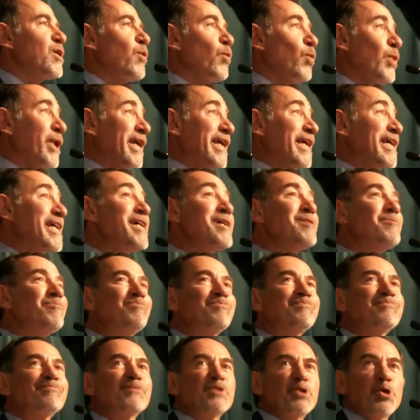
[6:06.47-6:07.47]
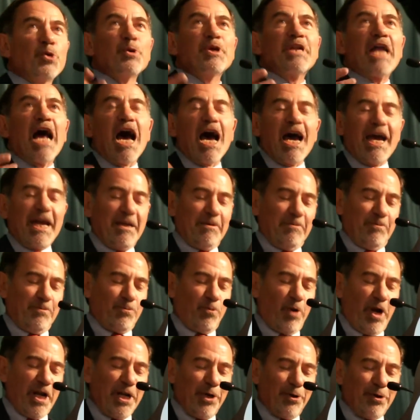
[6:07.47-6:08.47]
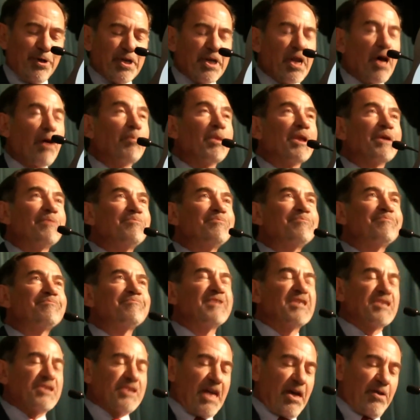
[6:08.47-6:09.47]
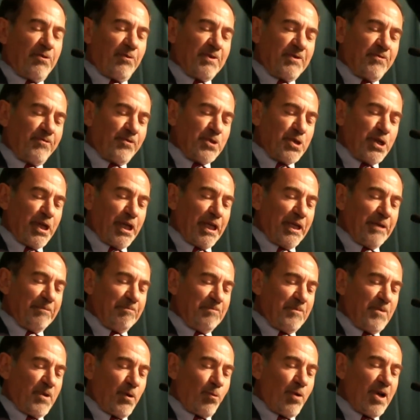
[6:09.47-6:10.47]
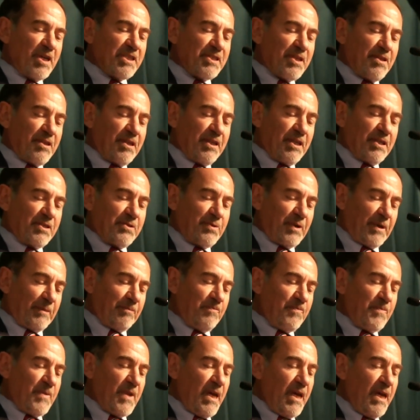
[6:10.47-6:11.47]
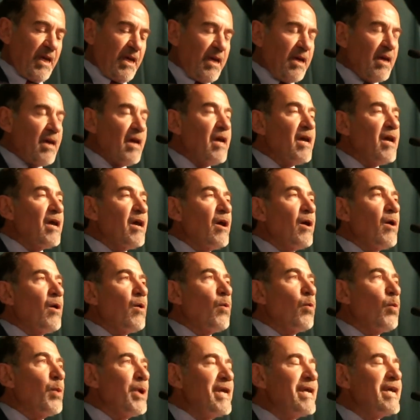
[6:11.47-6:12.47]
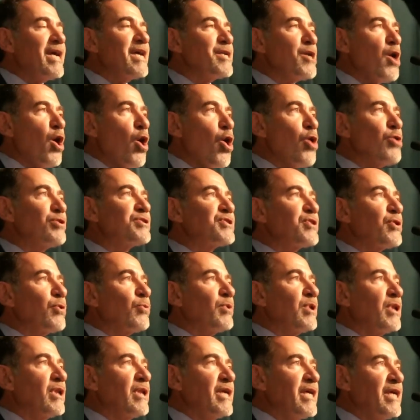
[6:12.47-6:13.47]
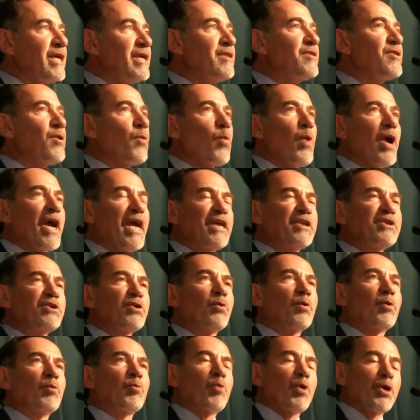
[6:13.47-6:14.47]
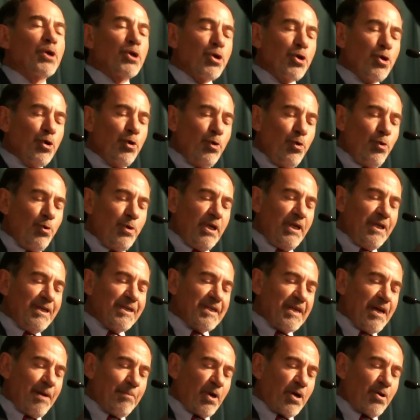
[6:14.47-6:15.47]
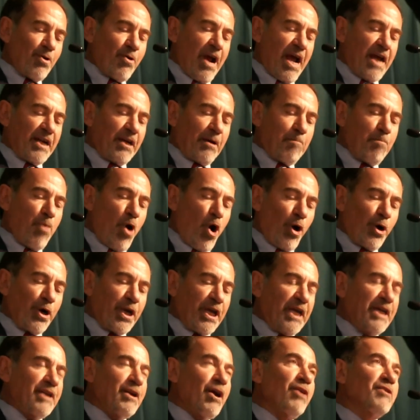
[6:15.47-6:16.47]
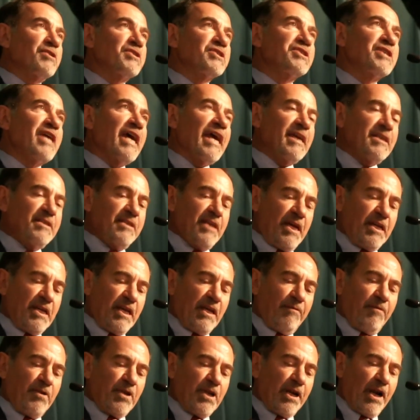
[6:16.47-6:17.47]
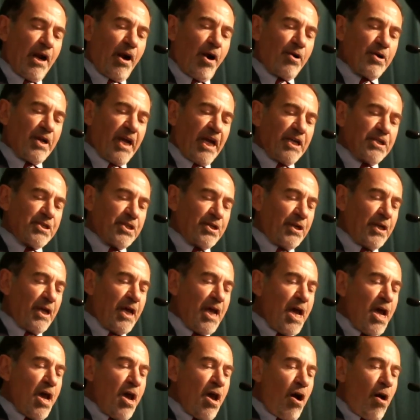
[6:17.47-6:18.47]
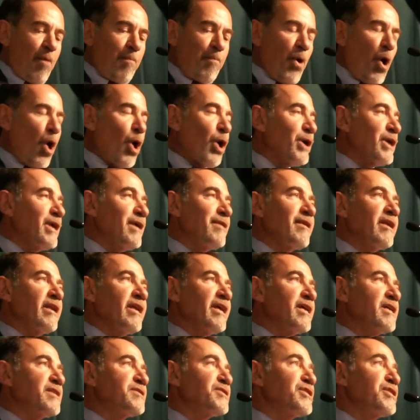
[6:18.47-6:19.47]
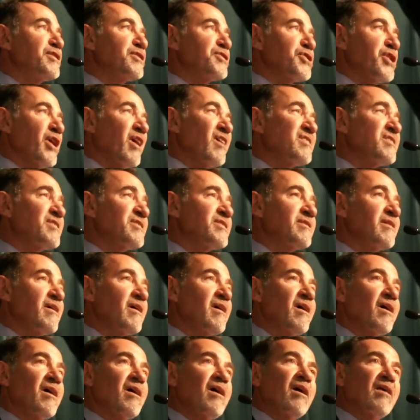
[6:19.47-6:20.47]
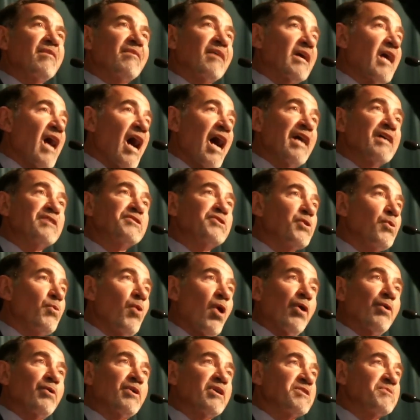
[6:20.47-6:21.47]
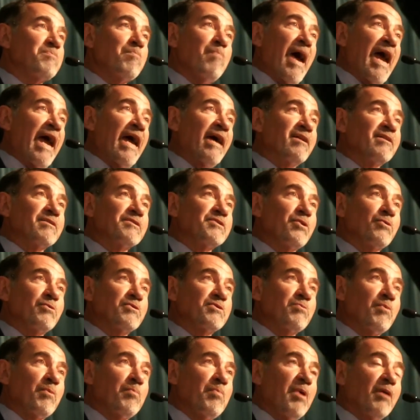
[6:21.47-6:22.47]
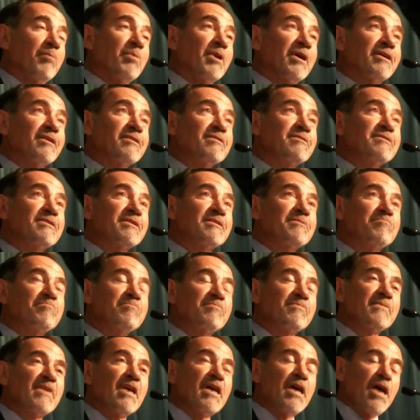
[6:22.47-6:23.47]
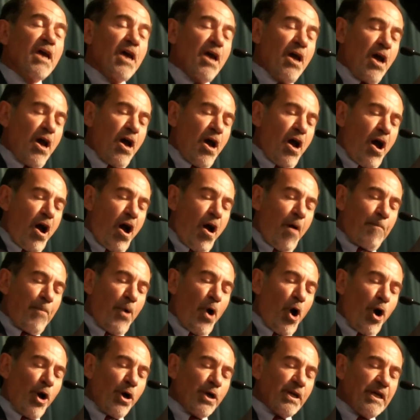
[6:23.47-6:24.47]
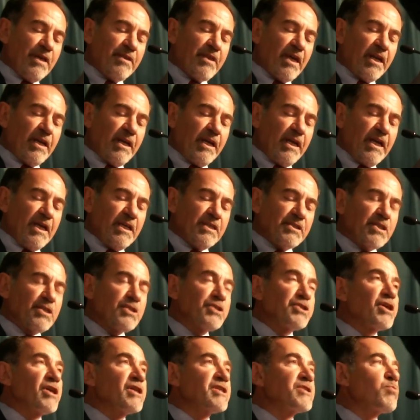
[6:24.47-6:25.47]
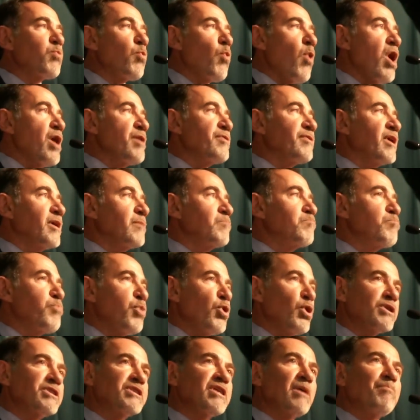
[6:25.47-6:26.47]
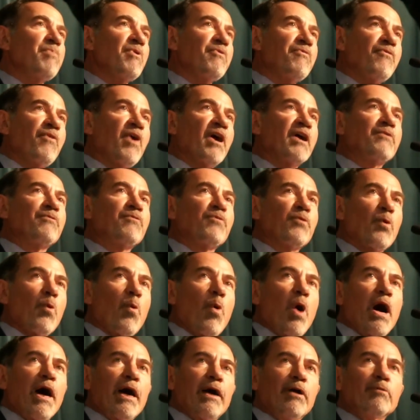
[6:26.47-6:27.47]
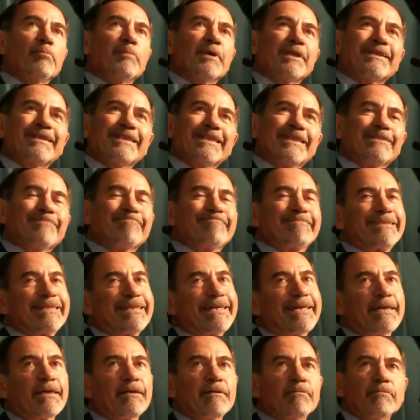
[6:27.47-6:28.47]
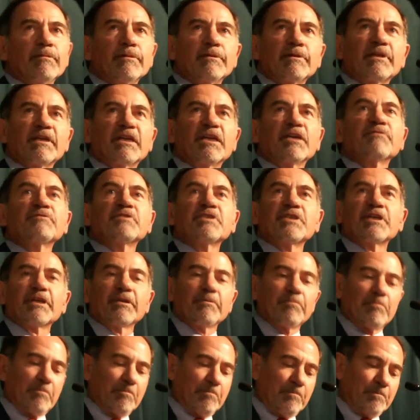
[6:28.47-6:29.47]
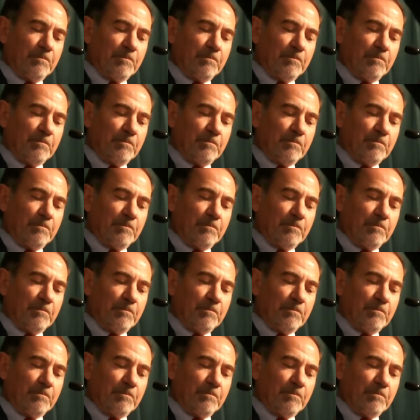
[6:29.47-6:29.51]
We, you and I, right here in Dublin, in Southwest Virginia, and the rest of the district, we can also lead the way to a renewed Democratic Party in our state and even in our nation. A party that isn't just the guys who aren't as bad as those Republicans. A party that isn't just one that puts up a fight for a while but then gives in.